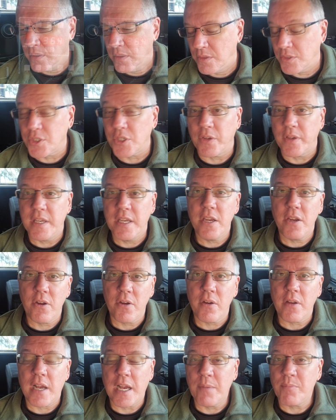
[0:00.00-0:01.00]
So
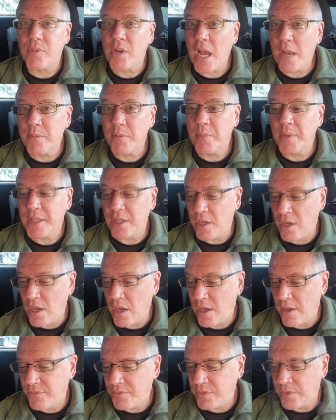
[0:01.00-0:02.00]
here I'm probably
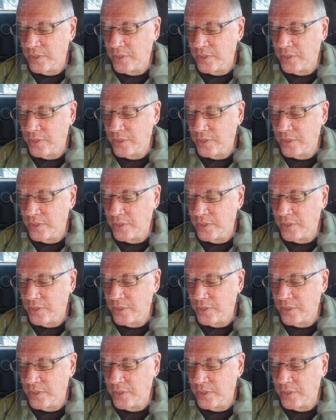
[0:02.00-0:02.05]
off.